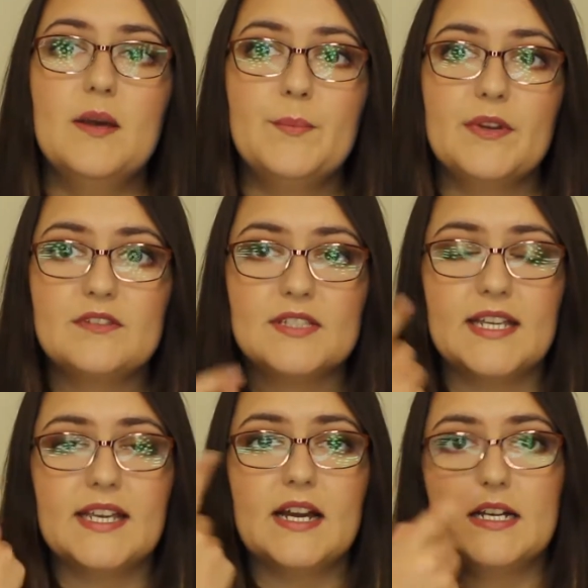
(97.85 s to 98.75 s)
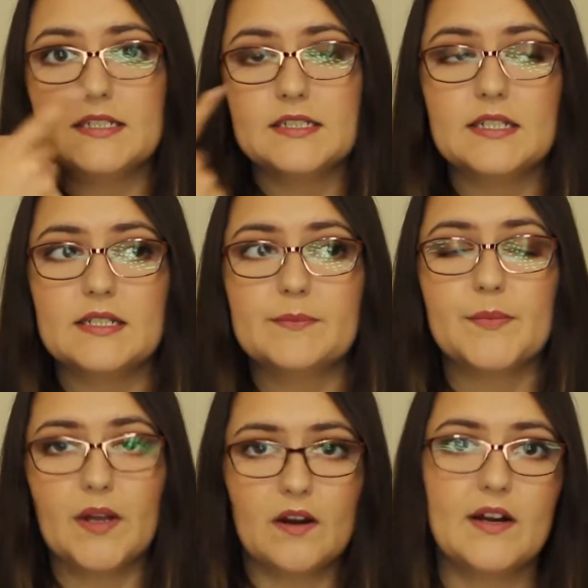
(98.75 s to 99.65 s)
Mostly under
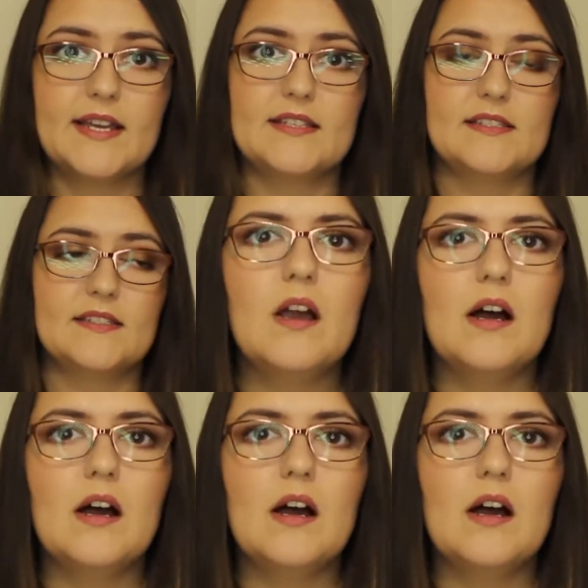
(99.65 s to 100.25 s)
my eyes.